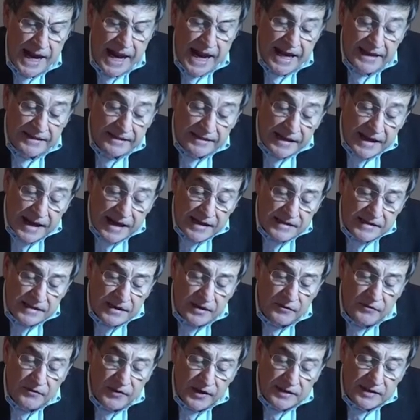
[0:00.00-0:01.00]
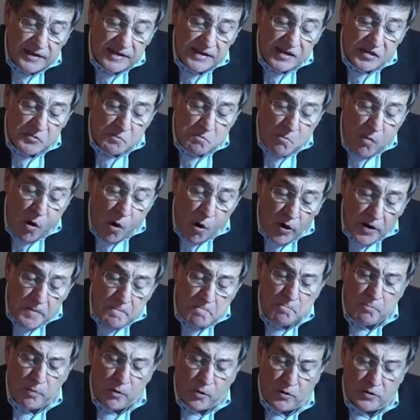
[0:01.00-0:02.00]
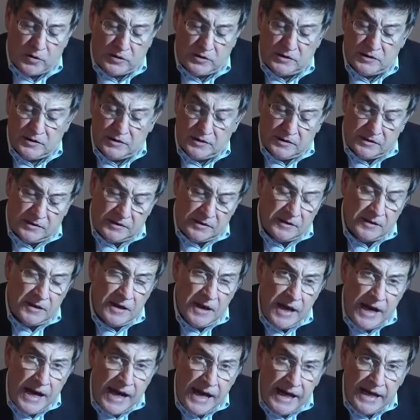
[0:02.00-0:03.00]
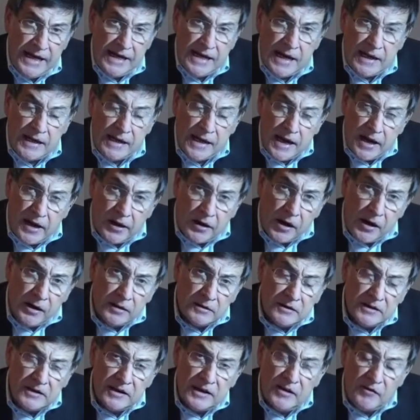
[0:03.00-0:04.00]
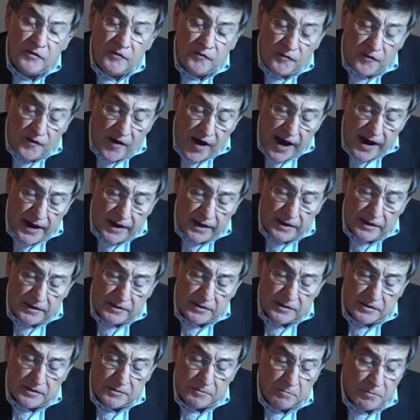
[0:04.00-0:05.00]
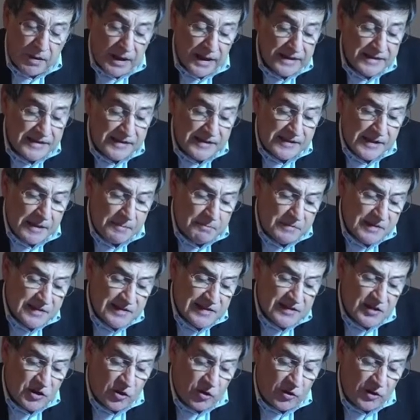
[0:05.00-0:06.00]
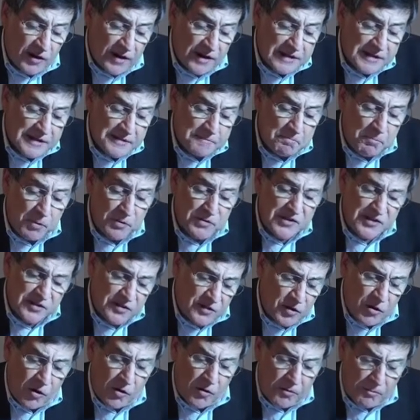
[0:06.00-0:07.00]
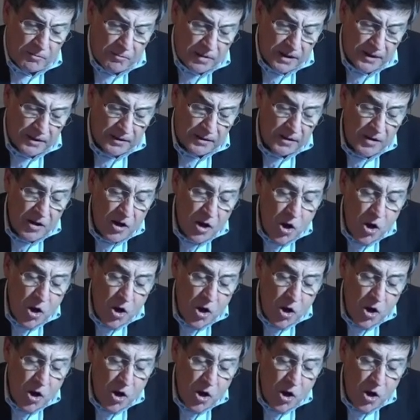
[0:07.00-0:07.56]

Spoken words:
a task that is more important in an era defined by some scholars post-global,